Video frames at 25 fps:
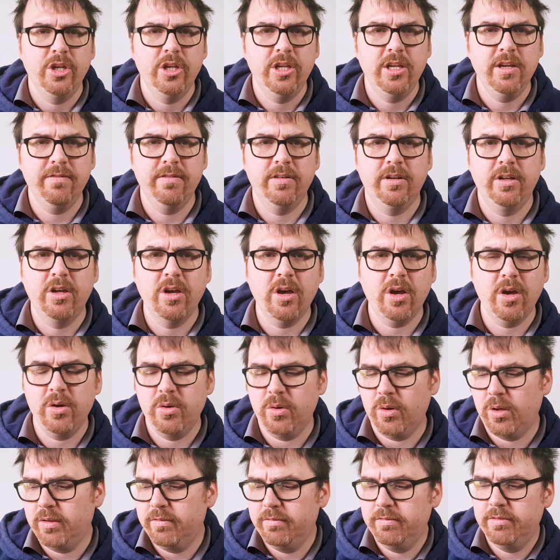give it a
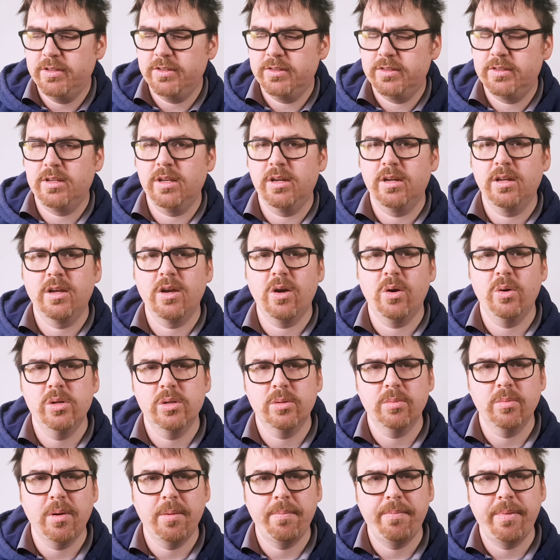go. This is going to go into
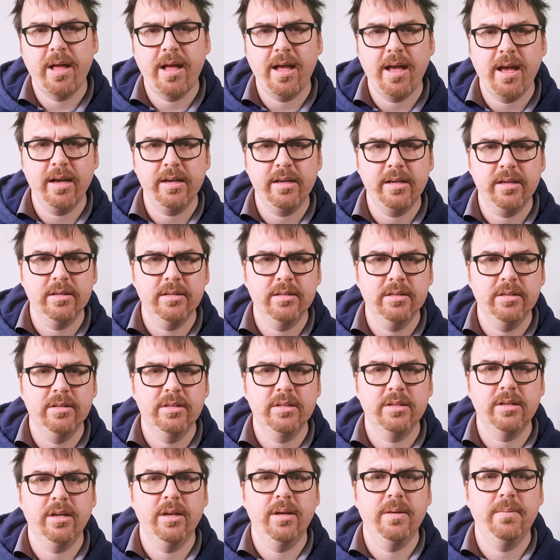my bag,
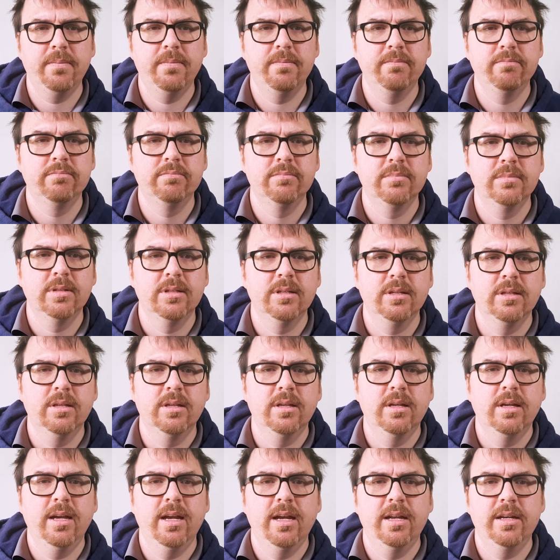and
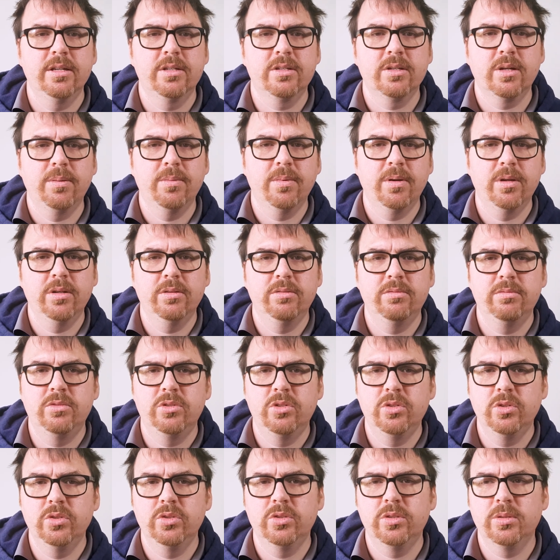anytime I
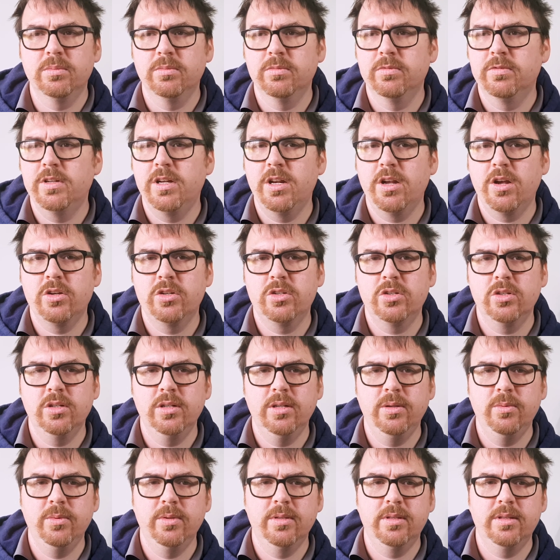do some video
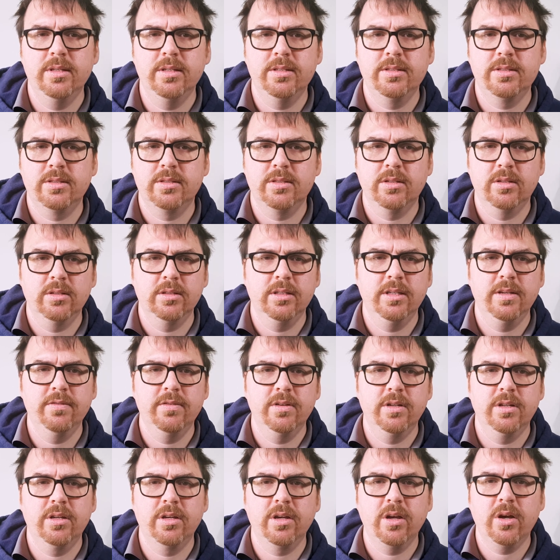shooting with this, I'll give it
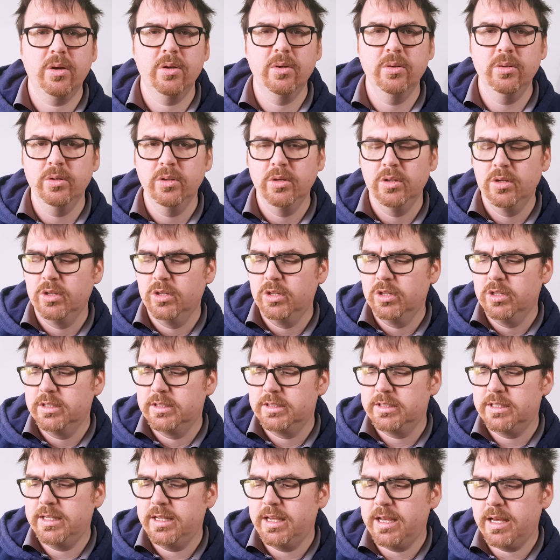a go,
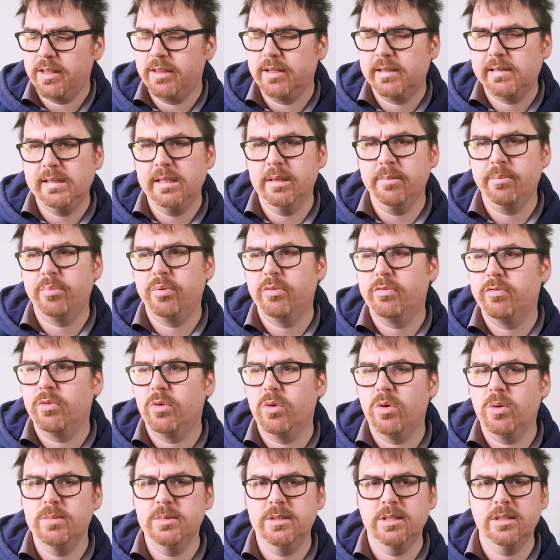see how the clip
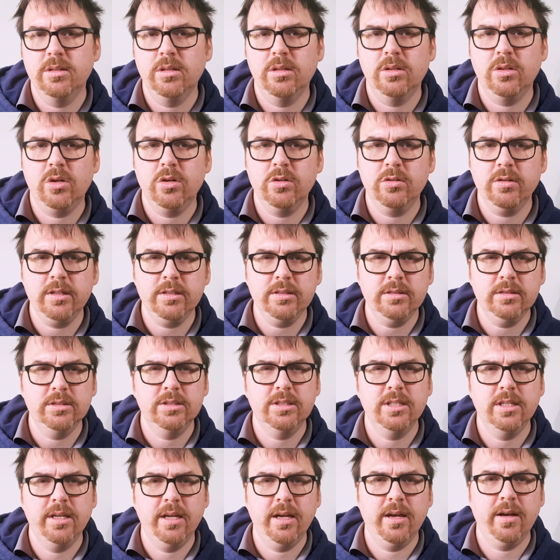performs in the long run,
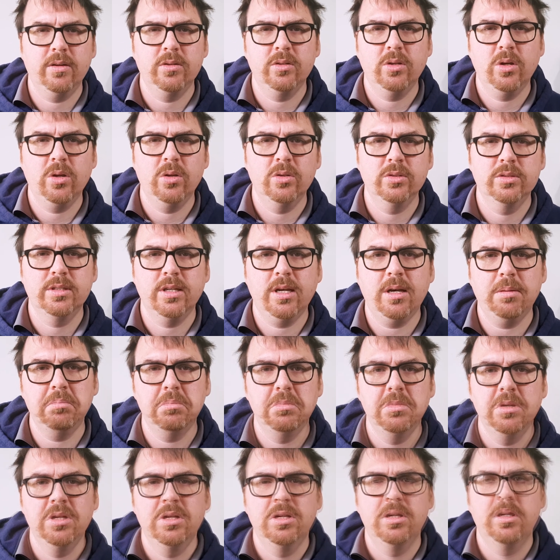see how it holds up.